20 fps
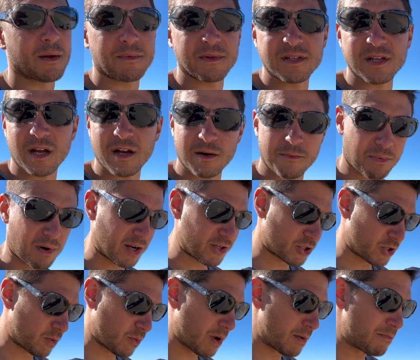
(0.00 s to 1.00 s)
the tire
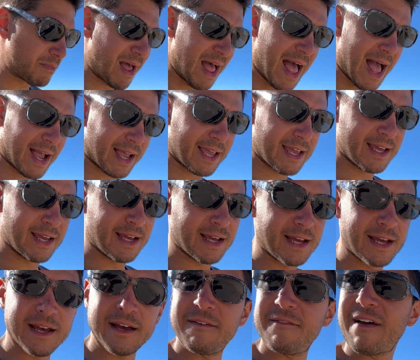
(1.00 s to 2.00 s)
pressure went back.
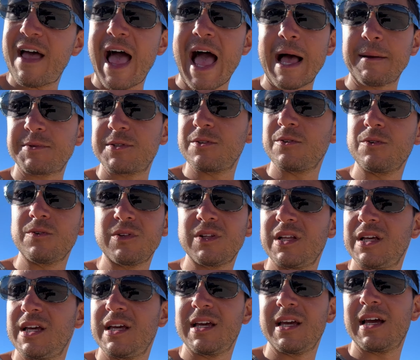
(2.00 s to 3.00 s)

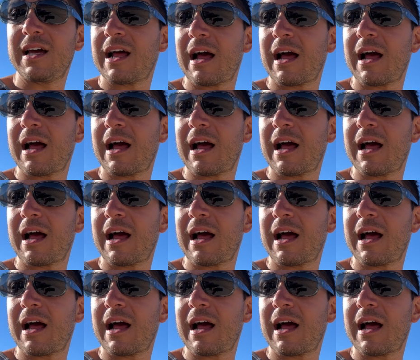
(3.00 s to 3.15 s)
Absolutely